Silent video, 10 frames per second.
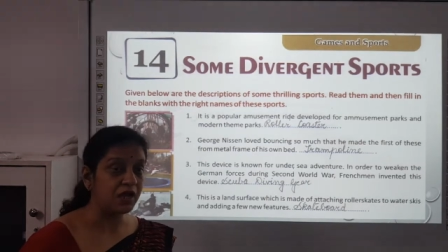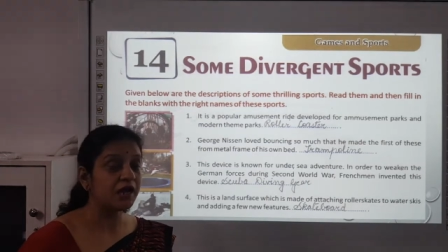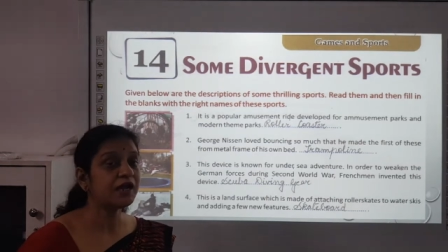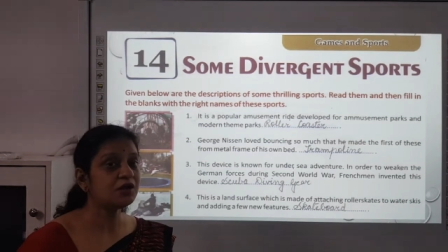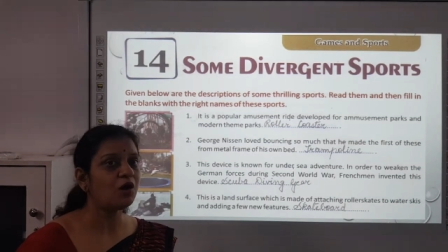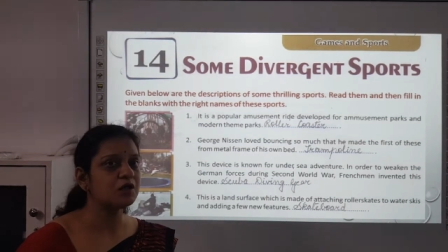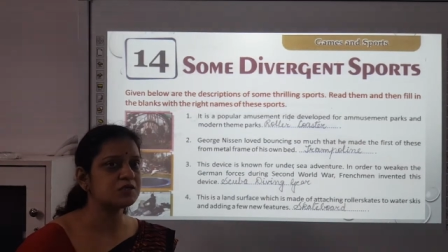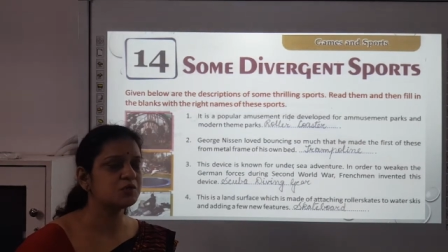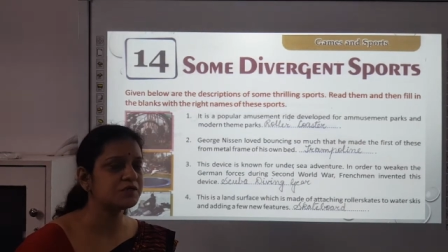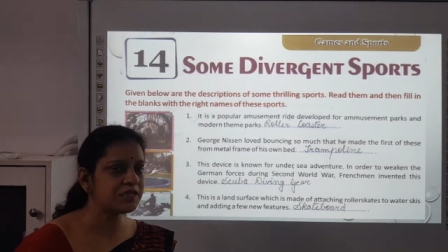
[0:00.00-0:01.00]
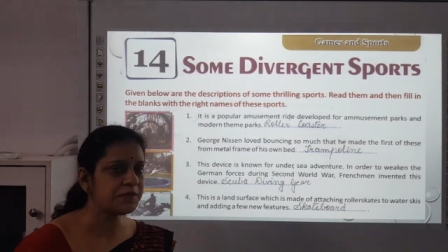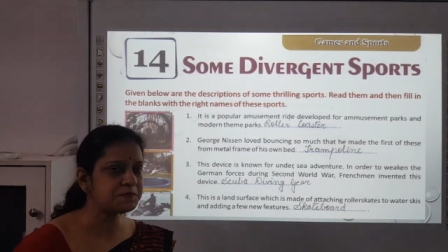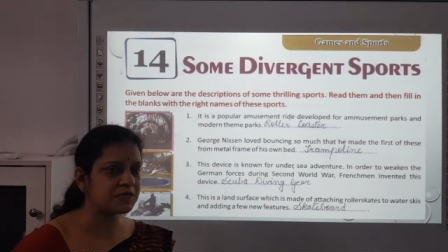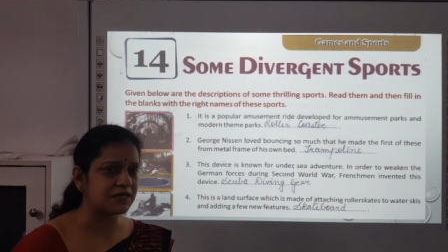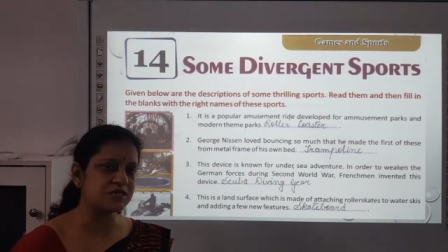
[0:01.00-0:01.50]
it also
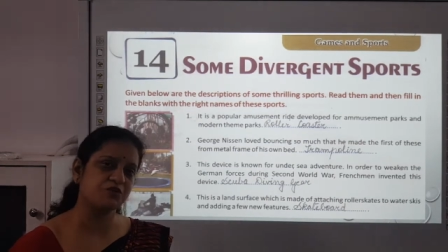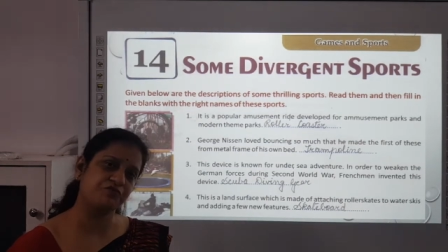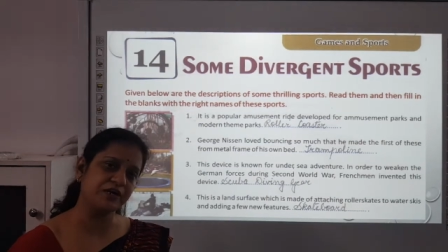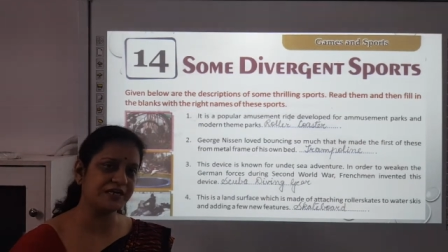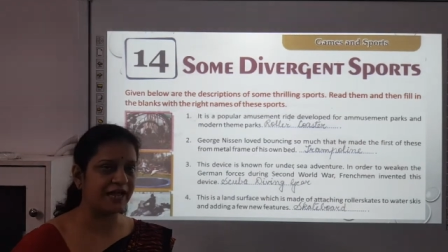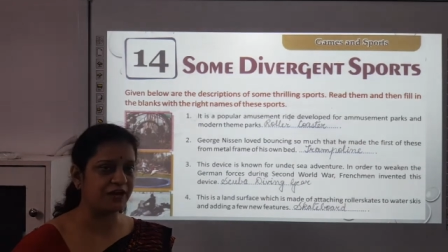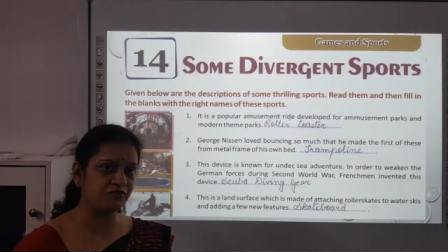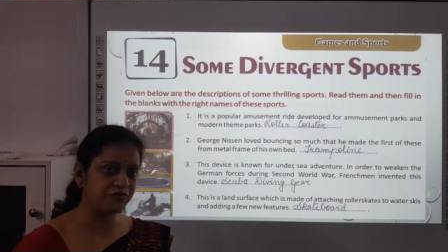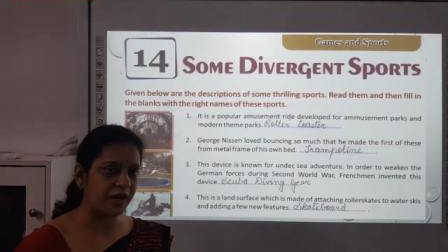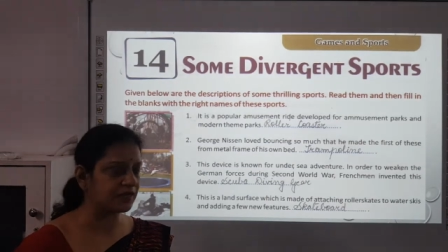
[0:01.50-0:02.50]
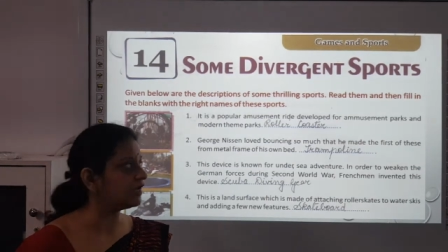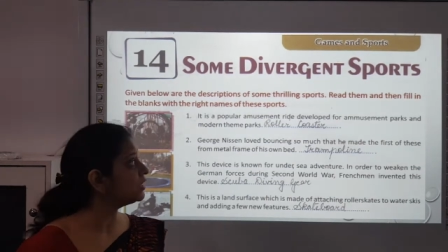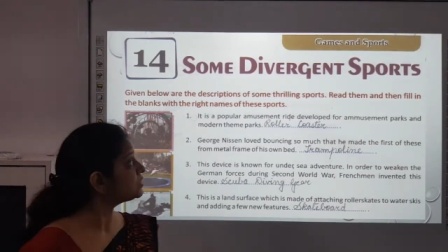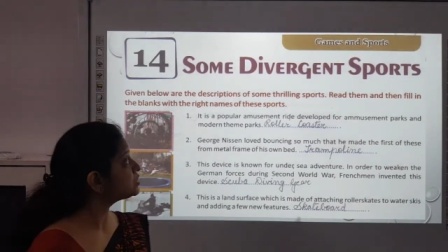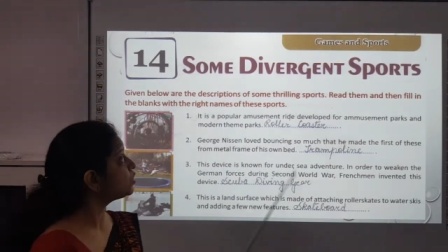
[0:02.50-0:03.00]
keeps us fit and fine.
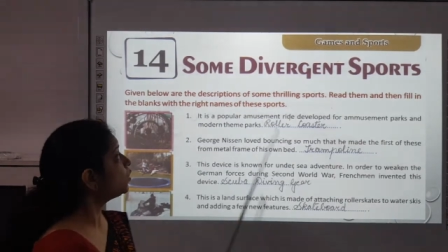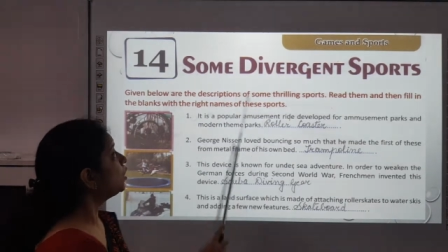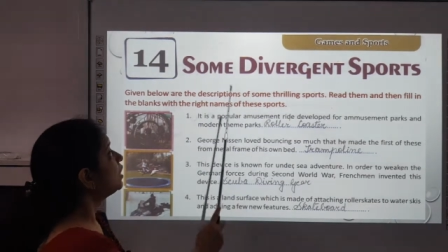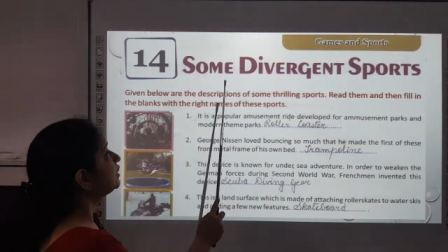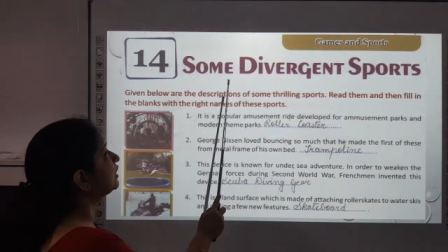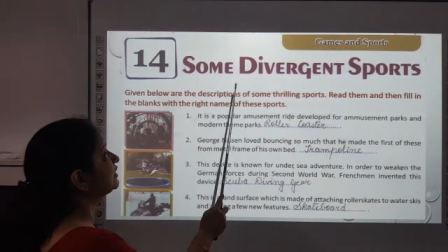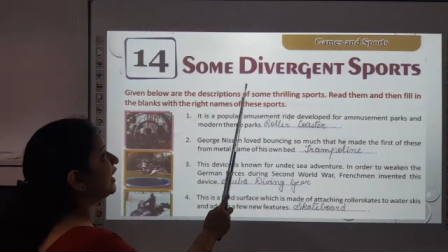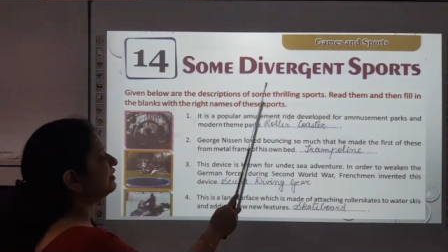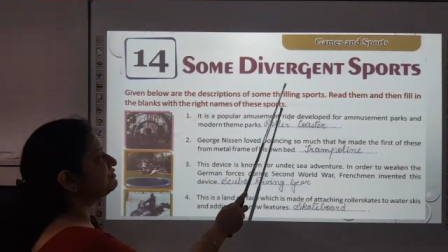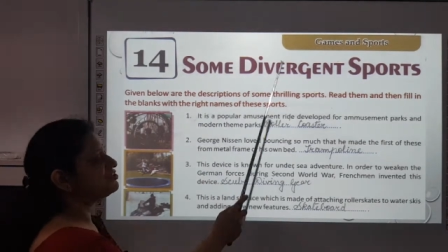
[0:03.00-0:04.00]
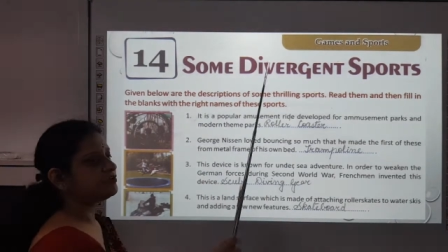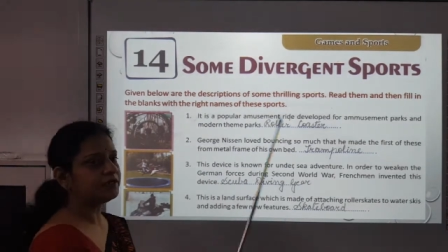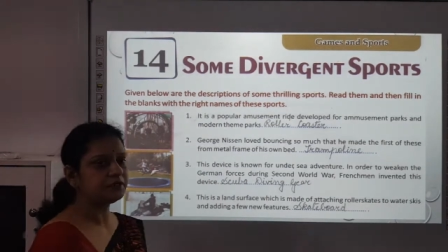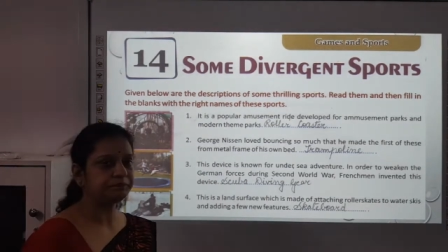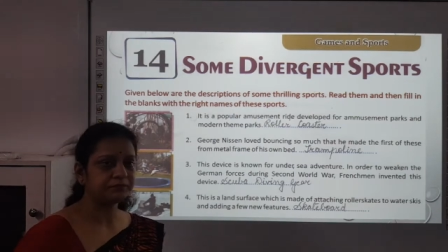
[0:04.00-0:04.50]
So the divergent